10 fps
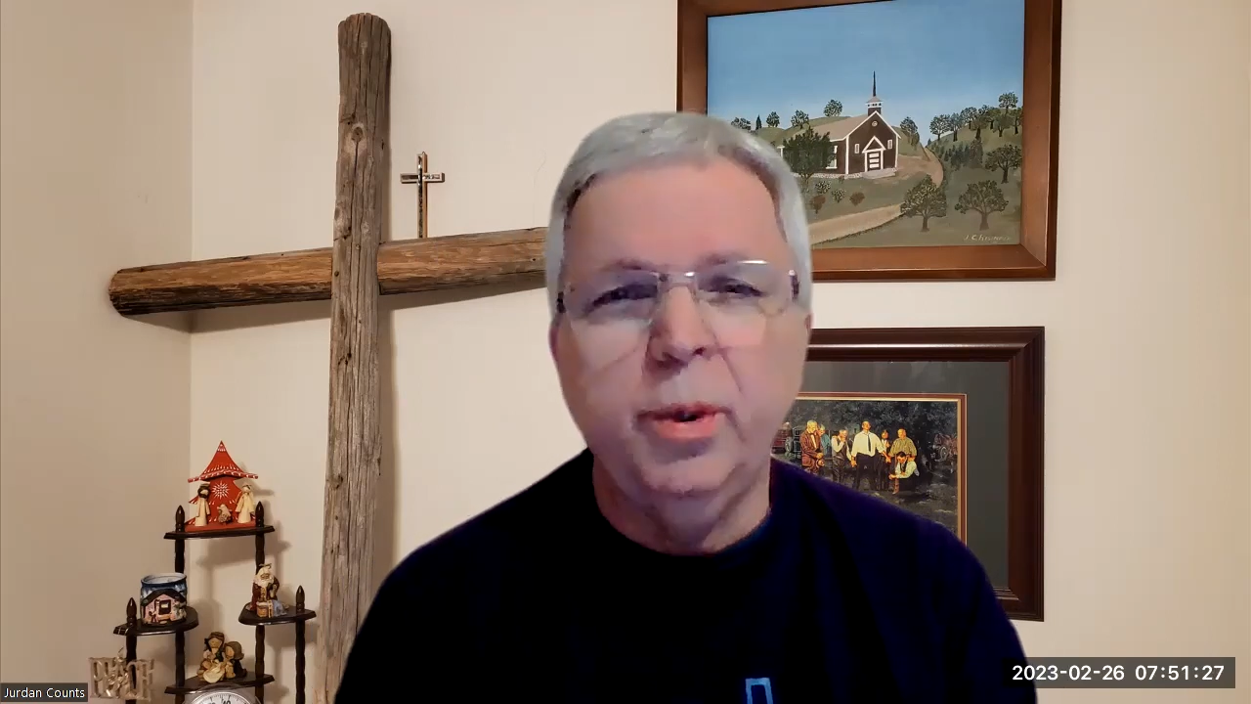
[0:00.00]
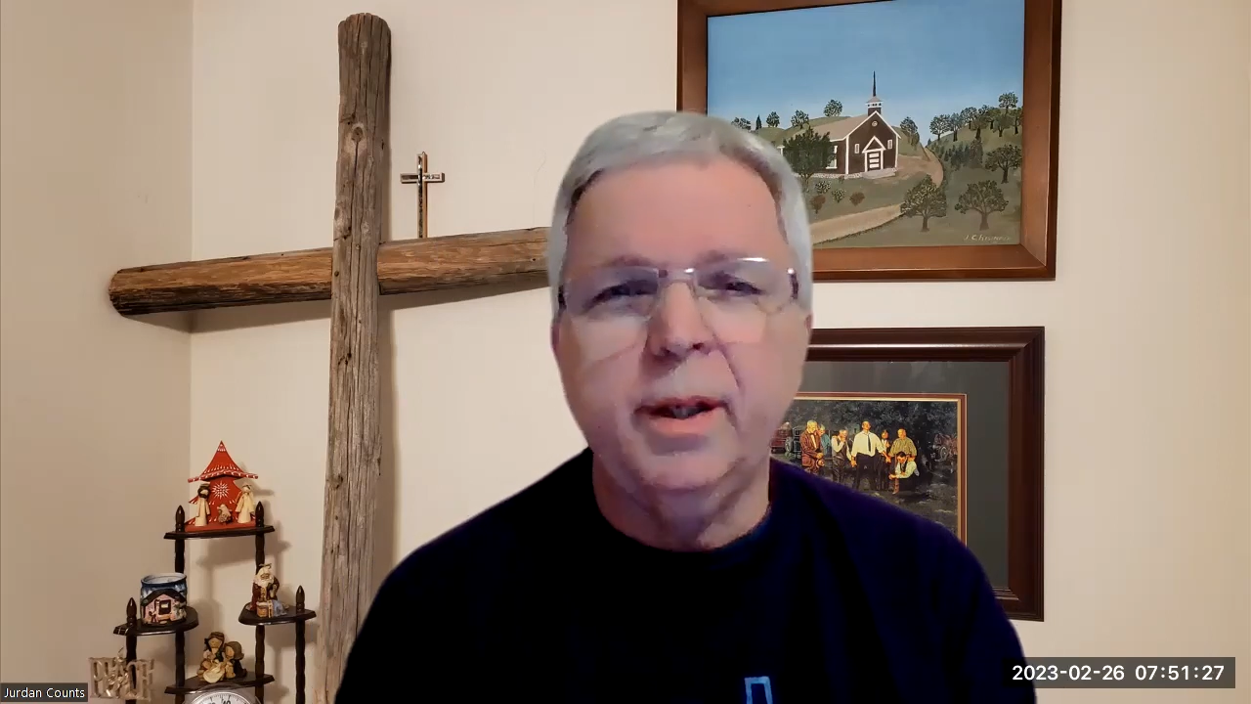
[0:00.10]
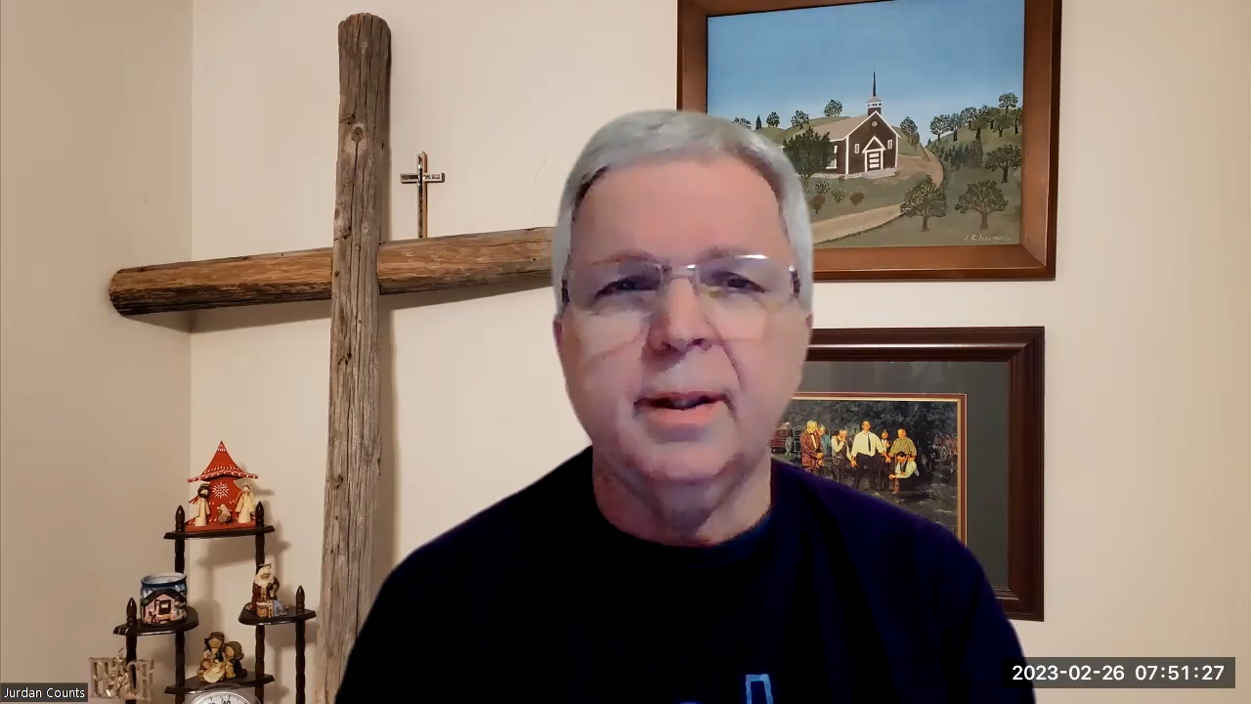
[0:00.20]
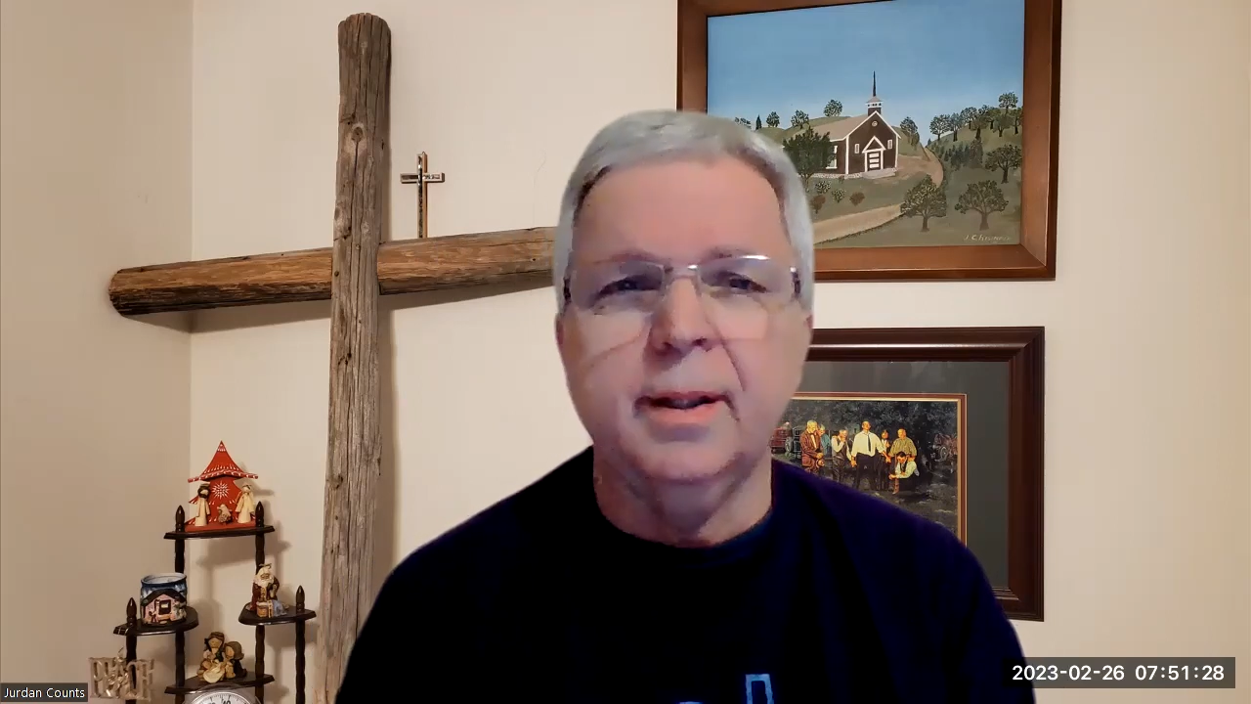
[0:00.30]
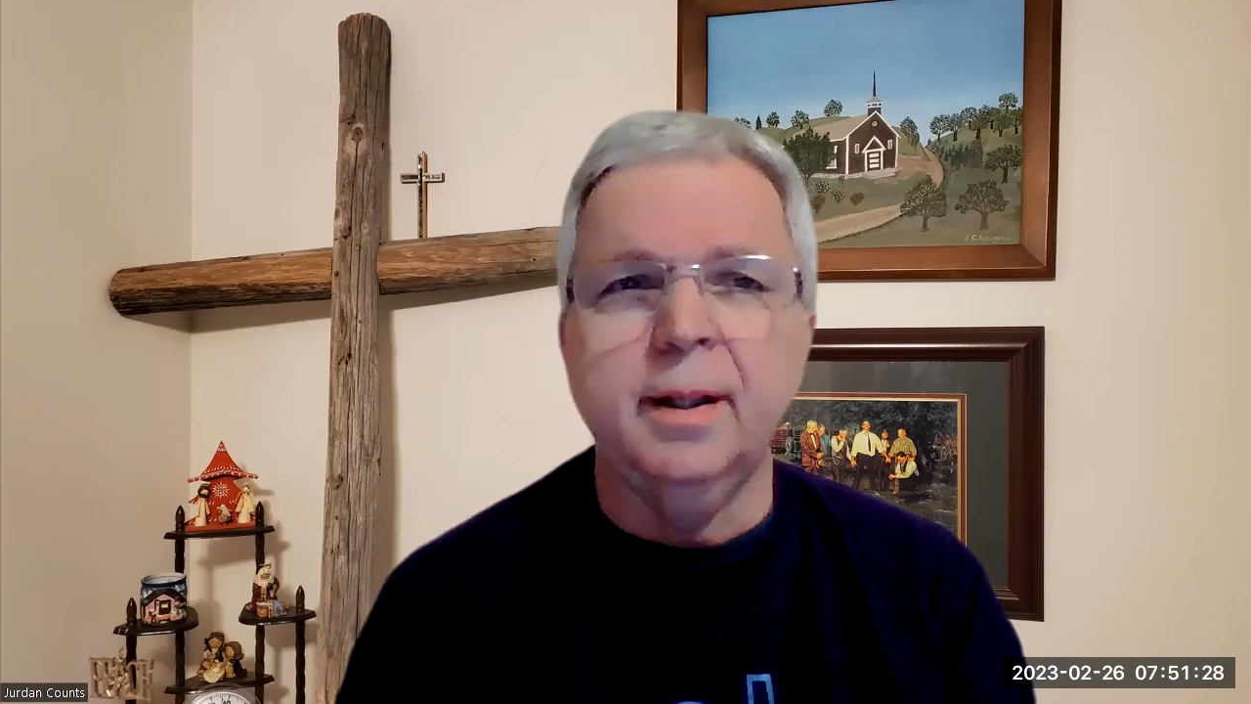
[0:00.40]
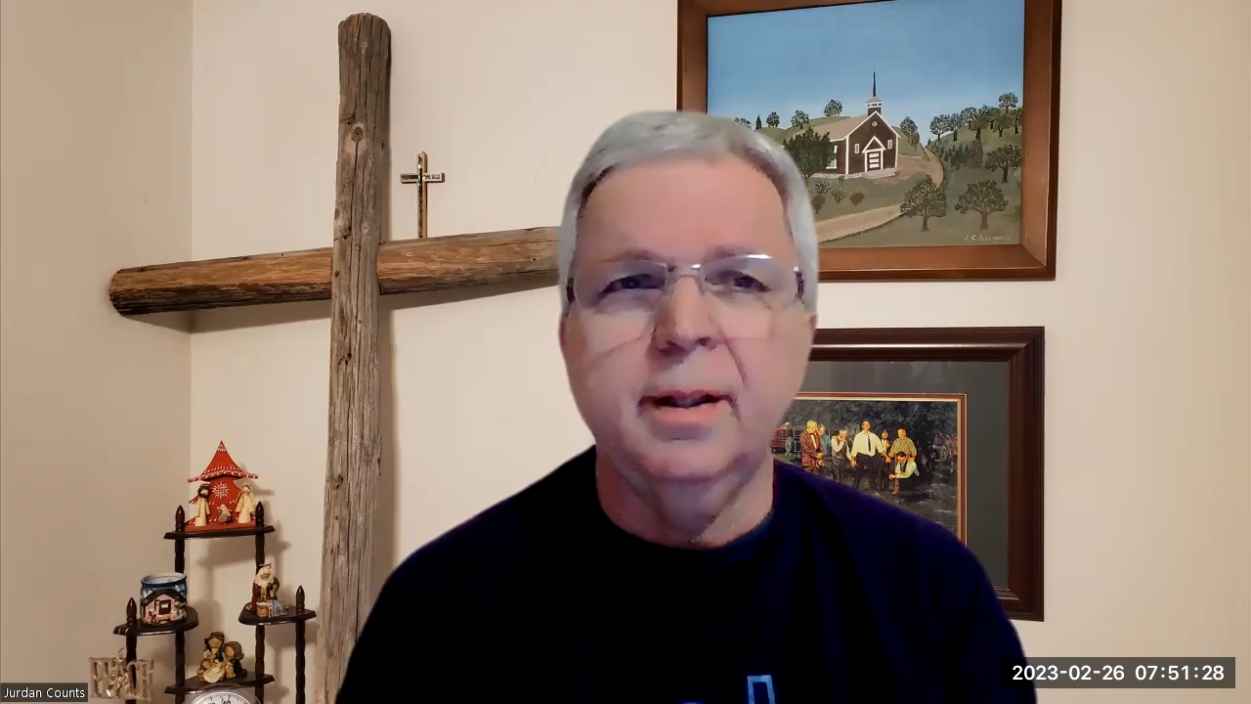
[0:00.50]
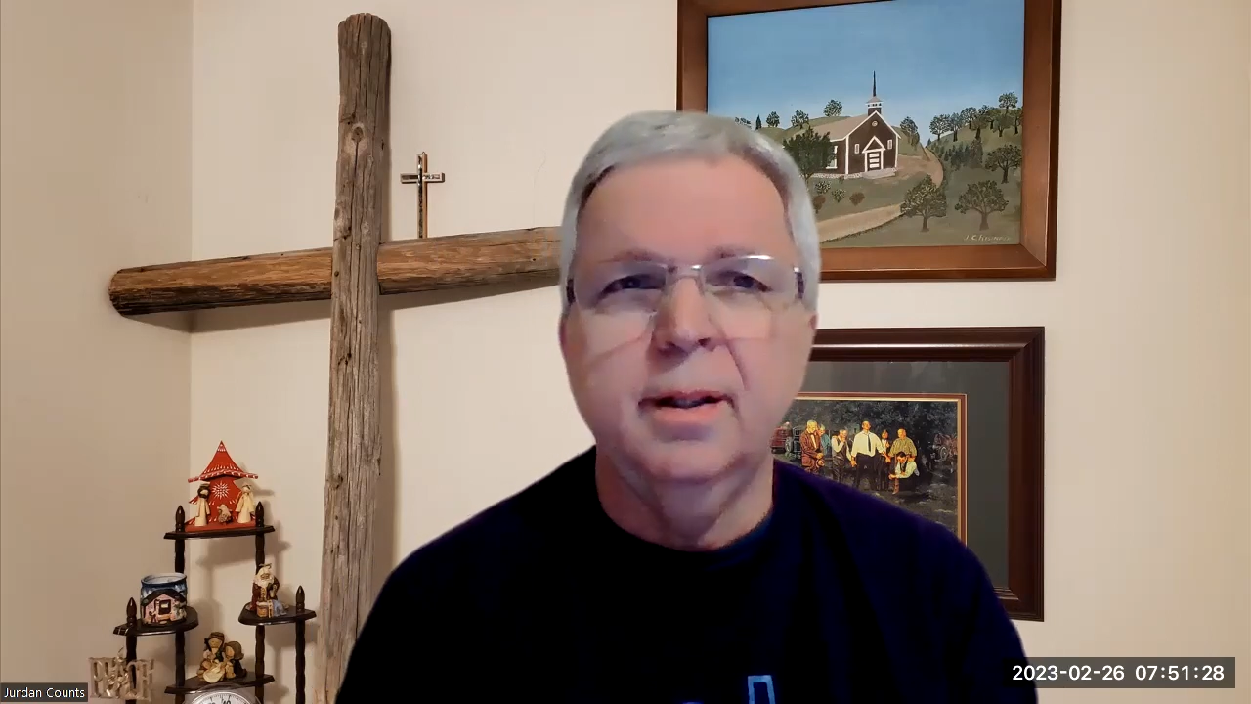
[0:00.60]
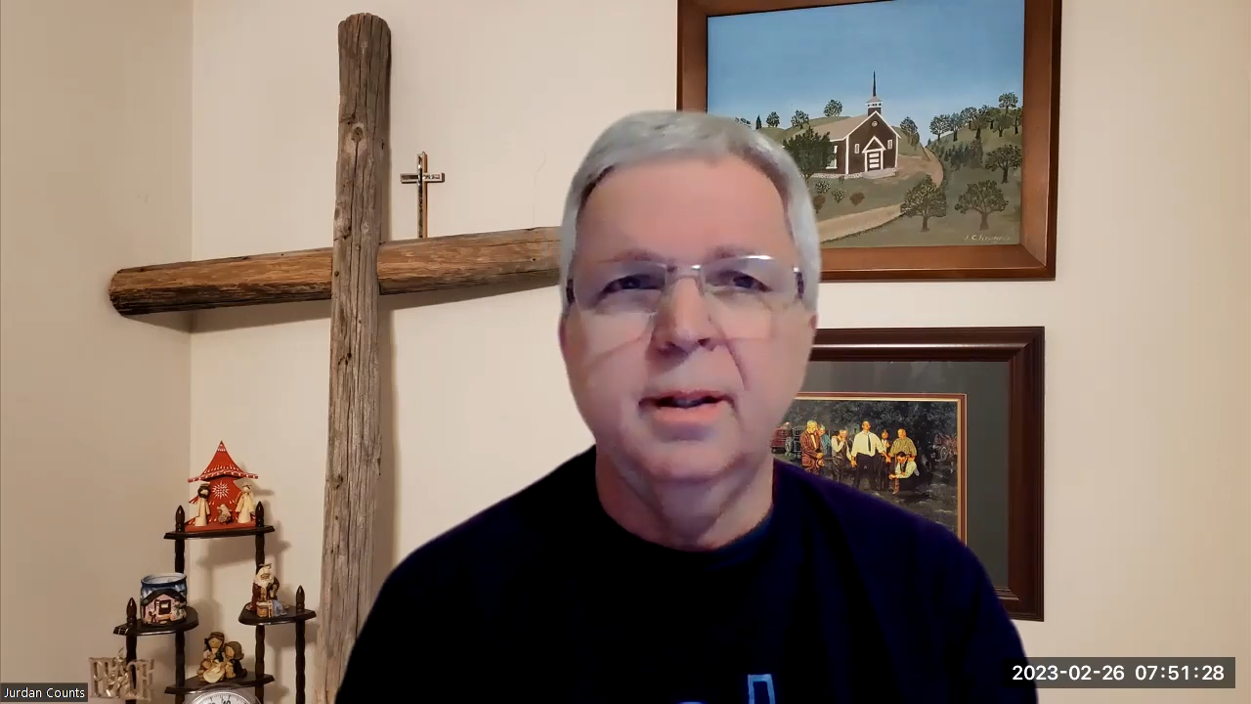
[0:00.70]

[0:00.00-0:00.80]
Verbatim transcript: quickly,